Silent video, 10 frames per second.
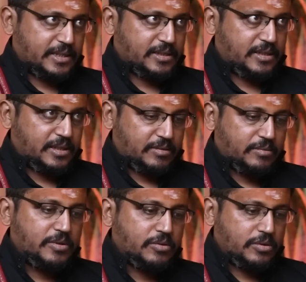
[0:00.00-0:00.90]
is
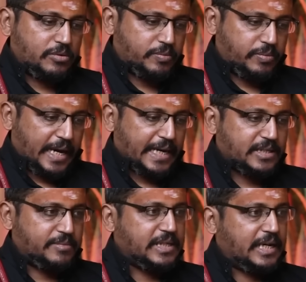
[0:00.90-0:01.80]
you add
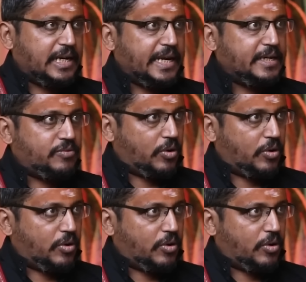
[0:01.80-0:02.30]
some sunlight,